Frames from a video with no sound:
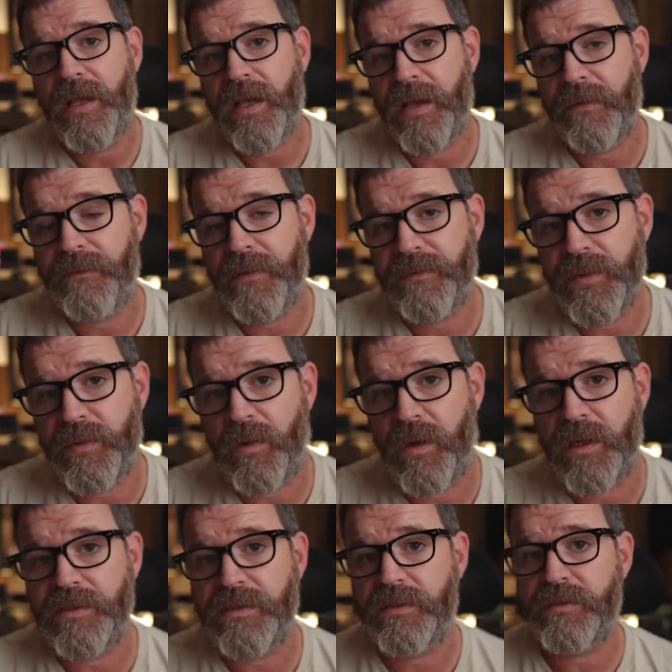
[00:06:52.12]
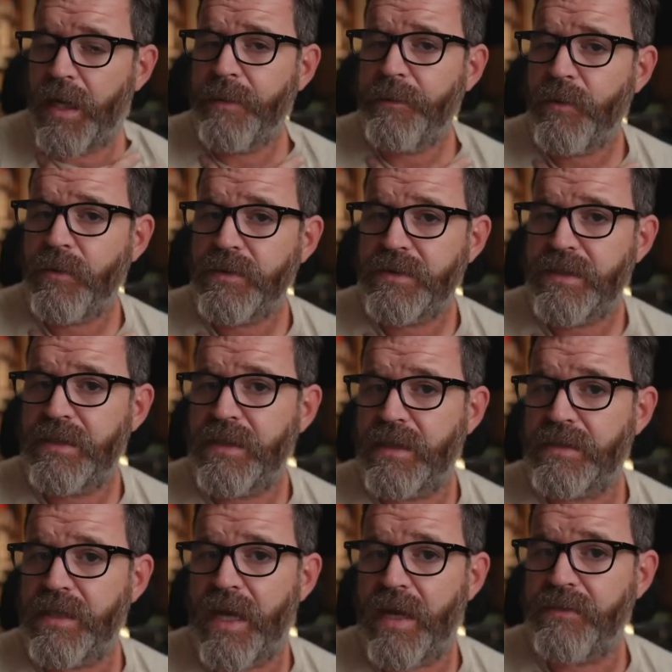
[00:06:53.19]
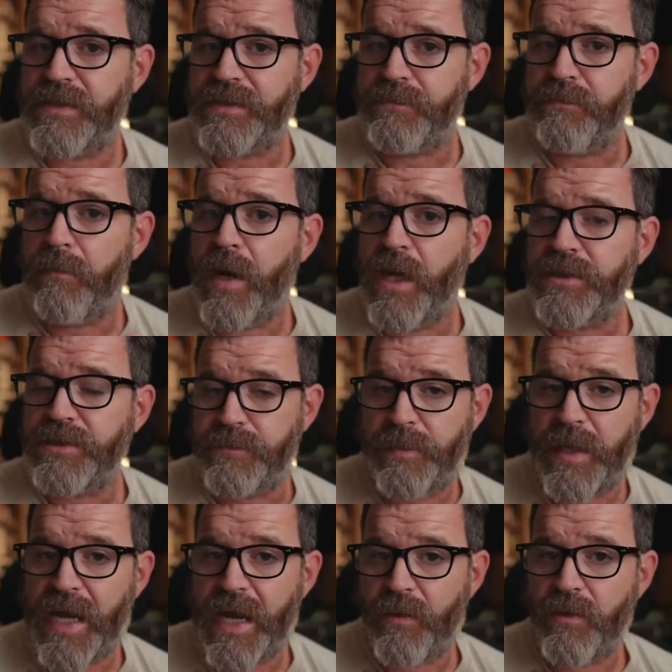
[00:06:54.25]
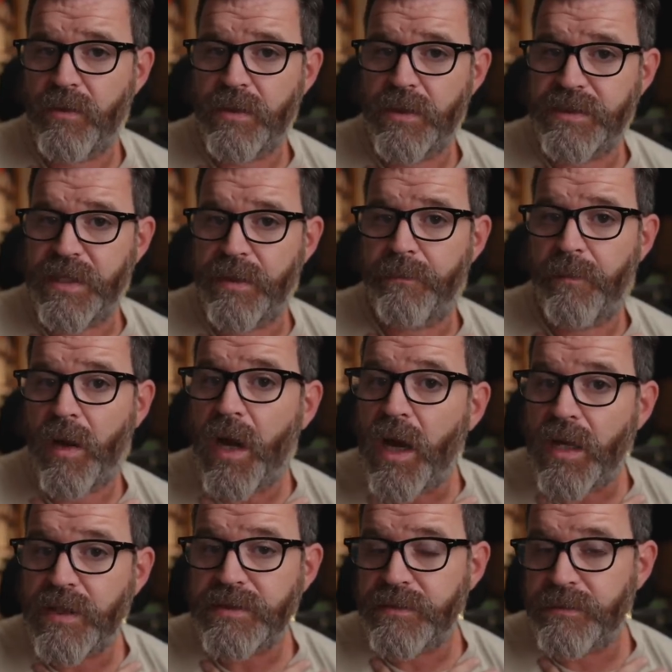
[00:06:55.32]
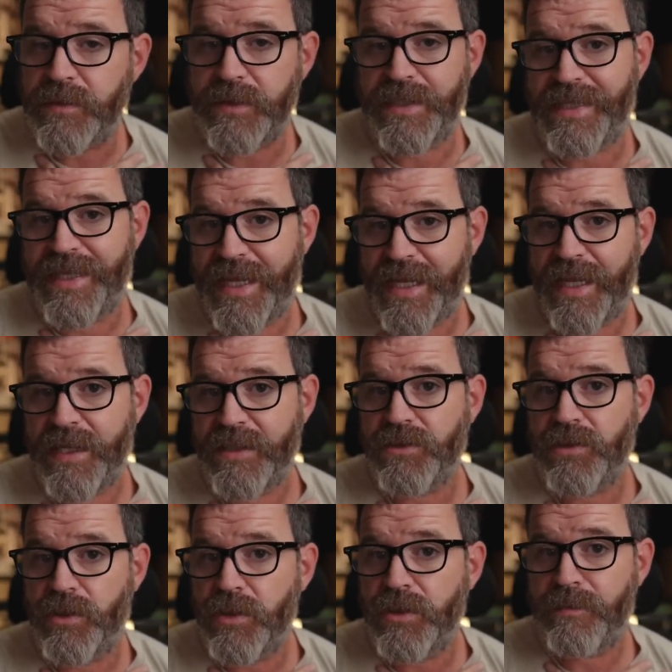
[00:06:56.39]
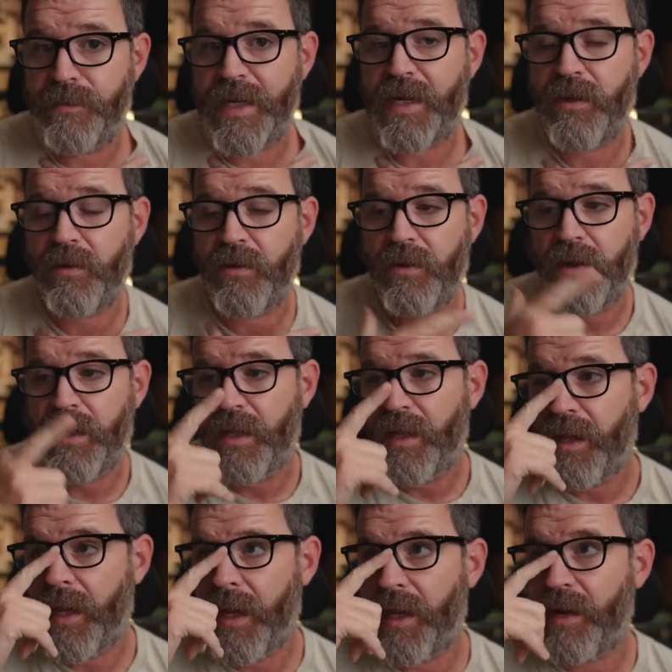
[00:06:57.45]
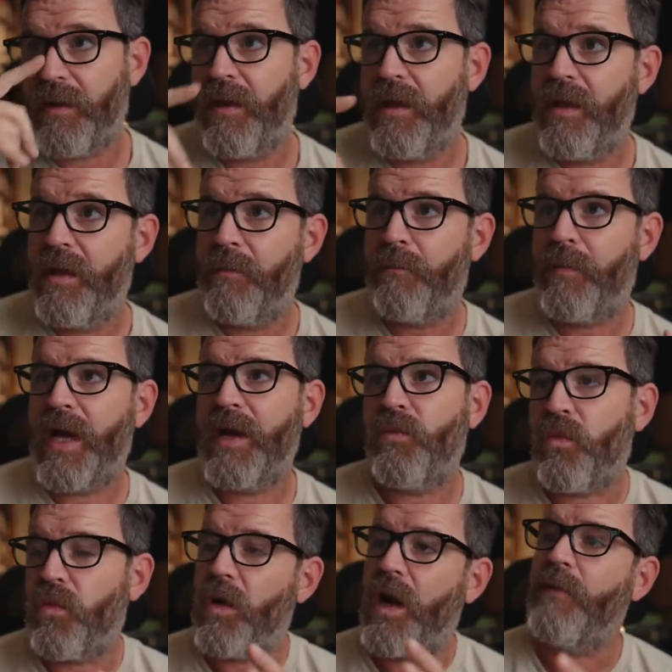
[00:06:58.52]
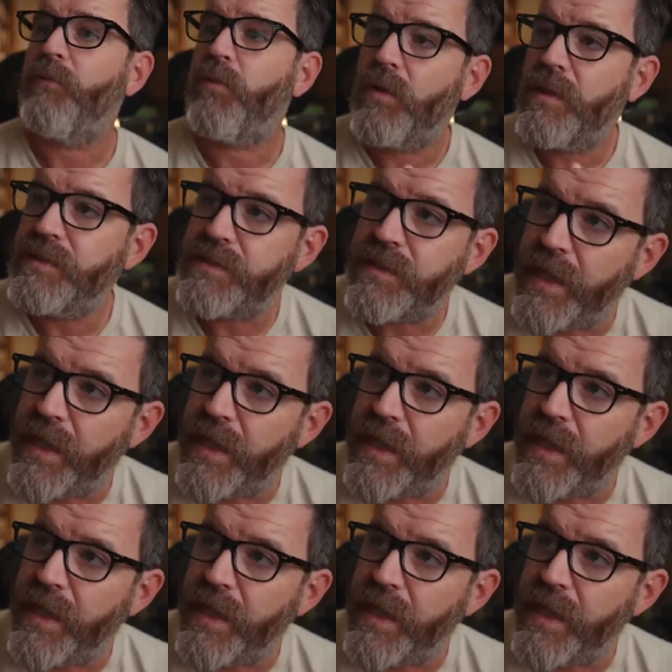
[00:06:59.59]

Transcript: at 50 watts. I personally like to have as much power as I possibly can, good power. And my reference